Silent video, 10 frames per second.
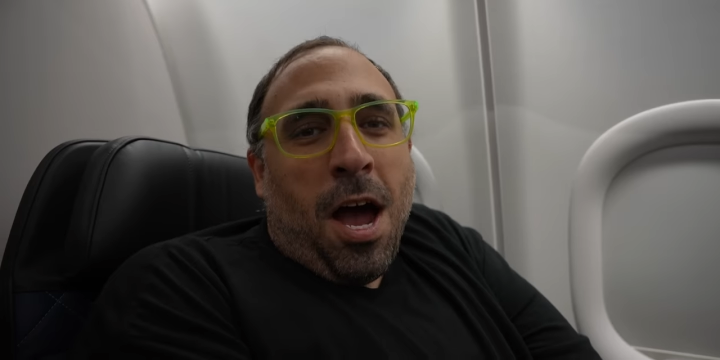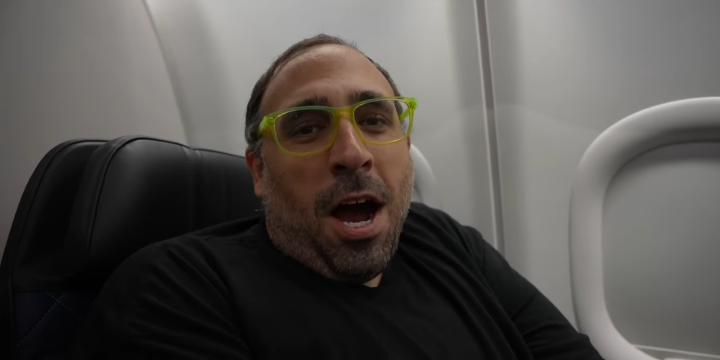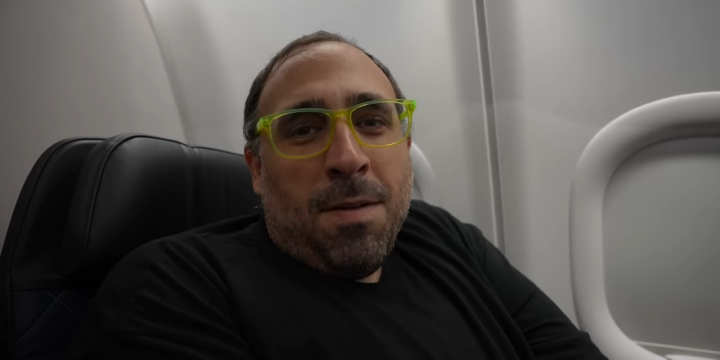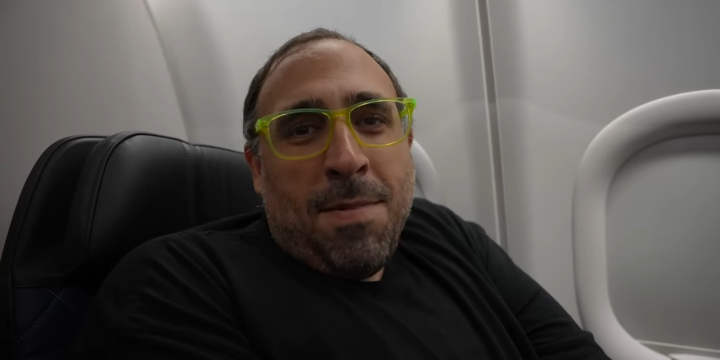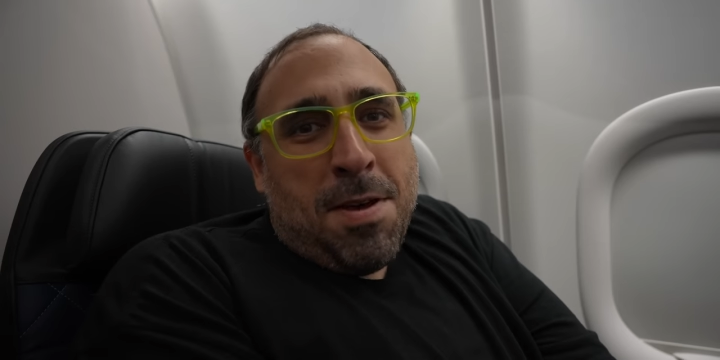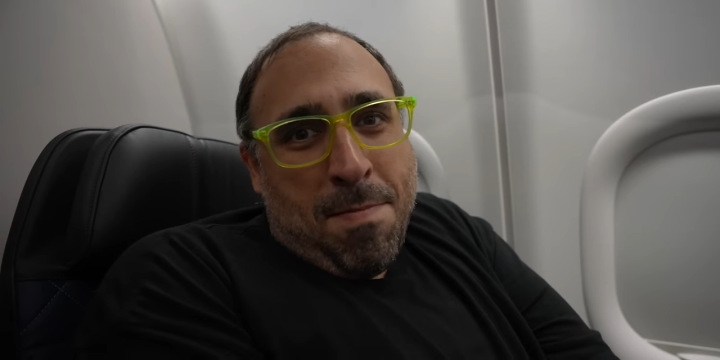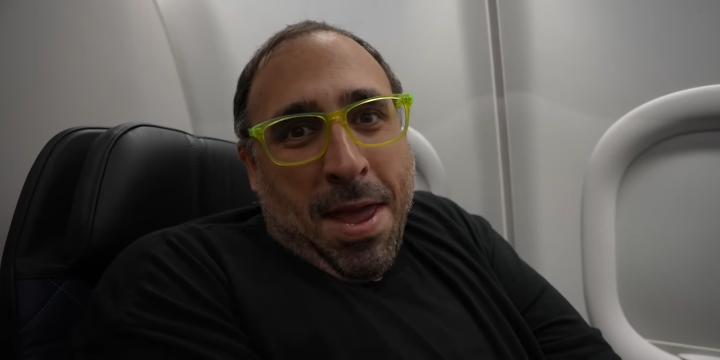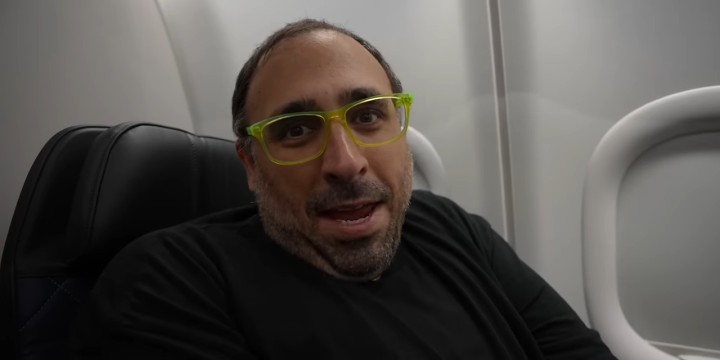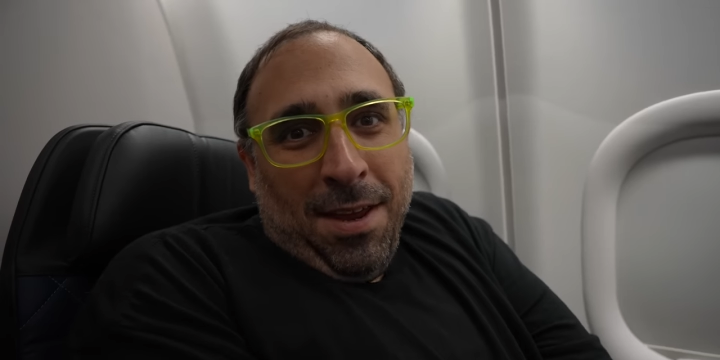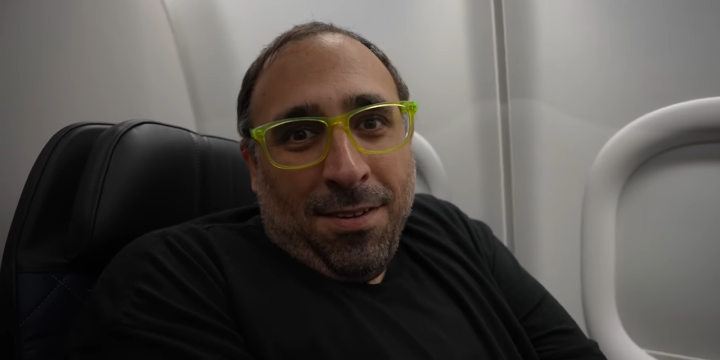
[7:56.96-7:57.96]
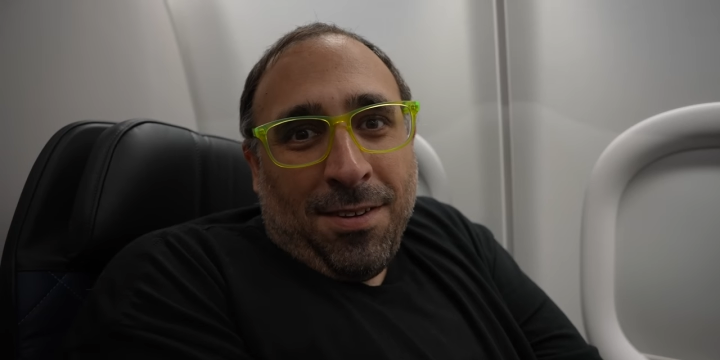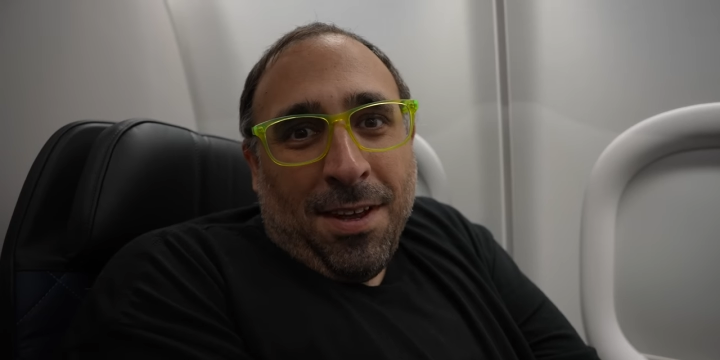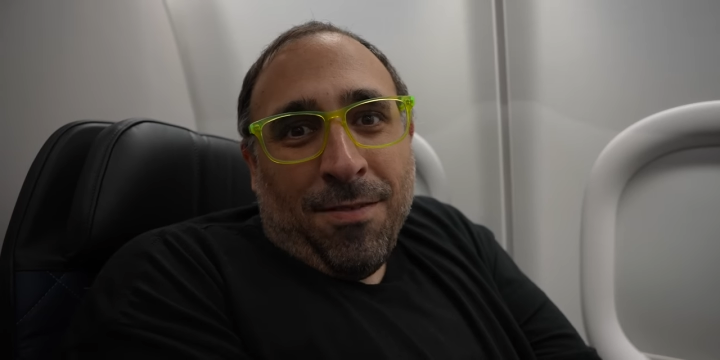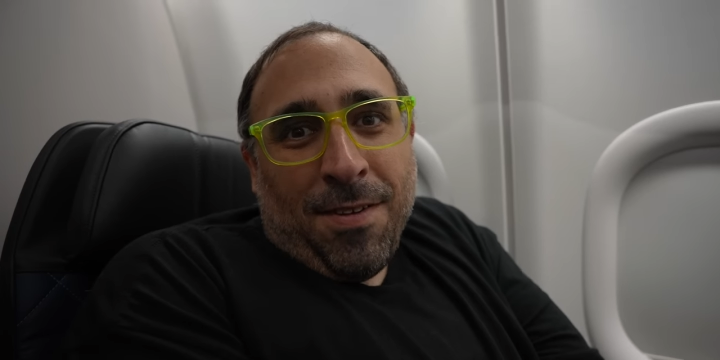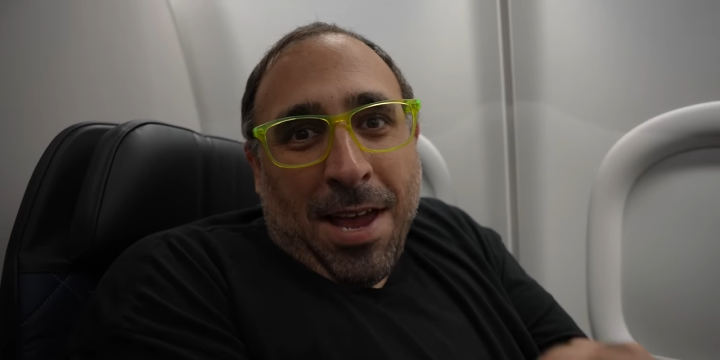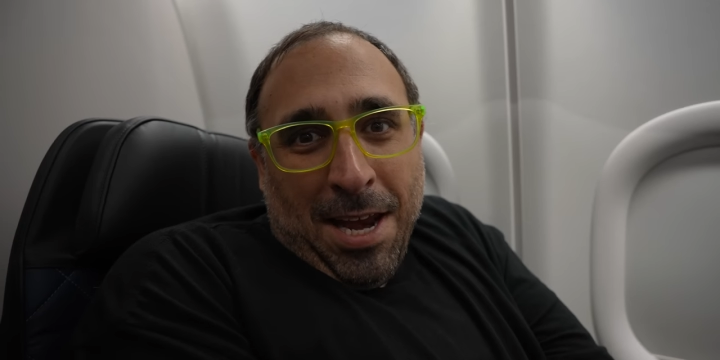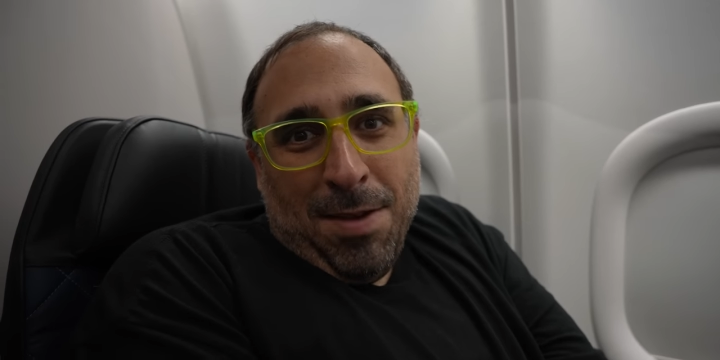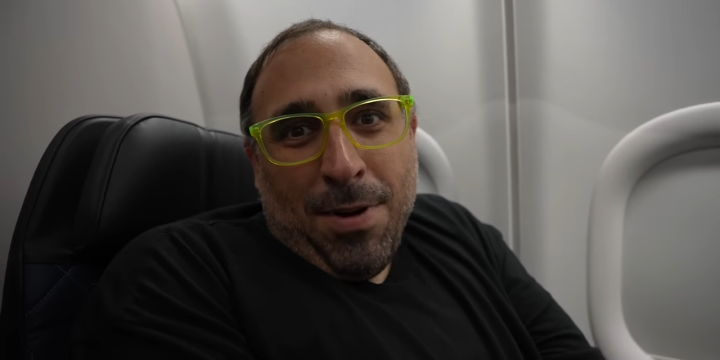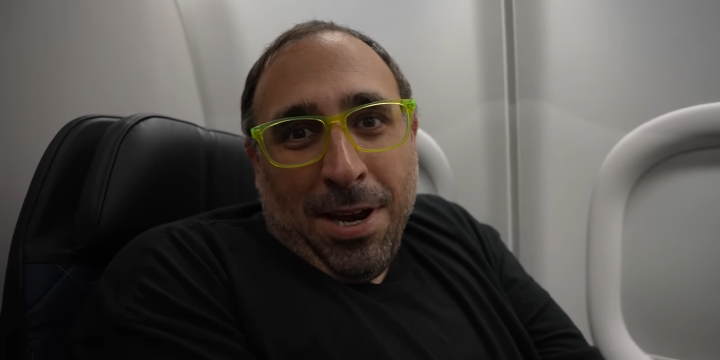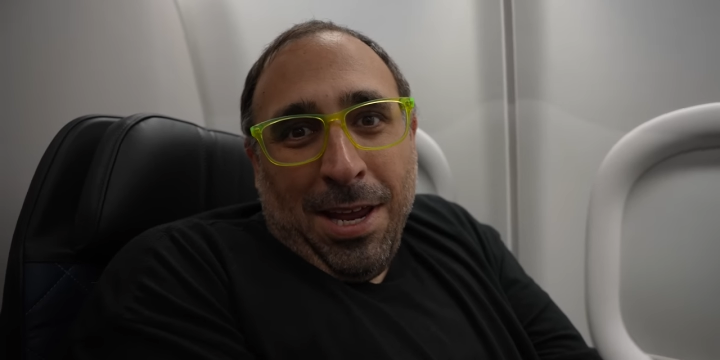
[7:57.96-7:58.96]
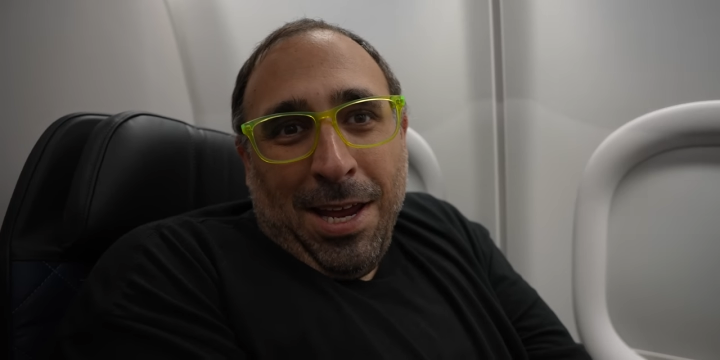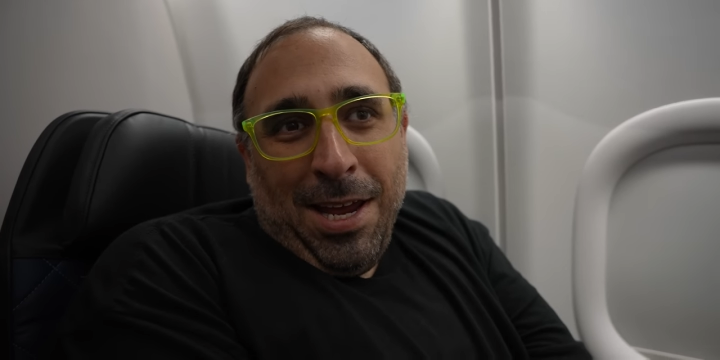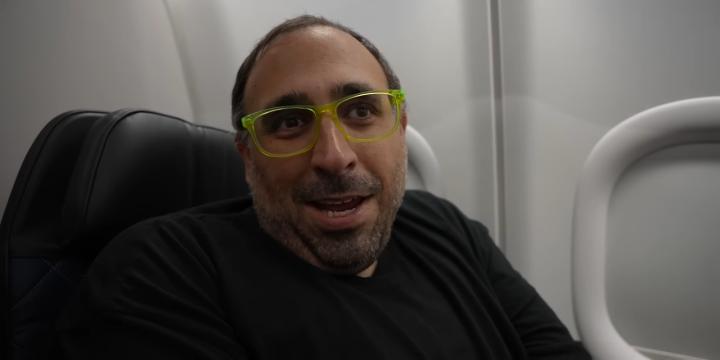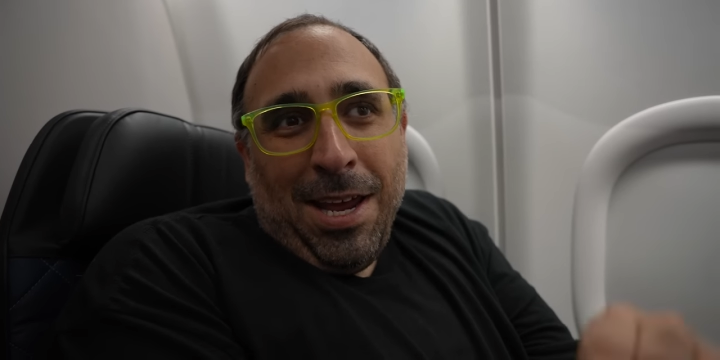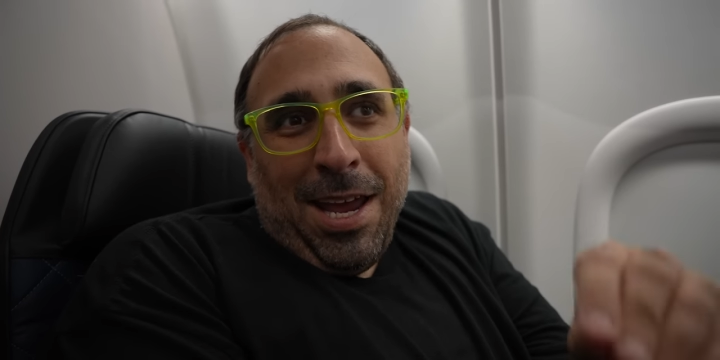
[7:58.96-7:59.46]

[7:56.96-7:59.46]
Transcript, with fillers: I'm gonna be amazed if anybody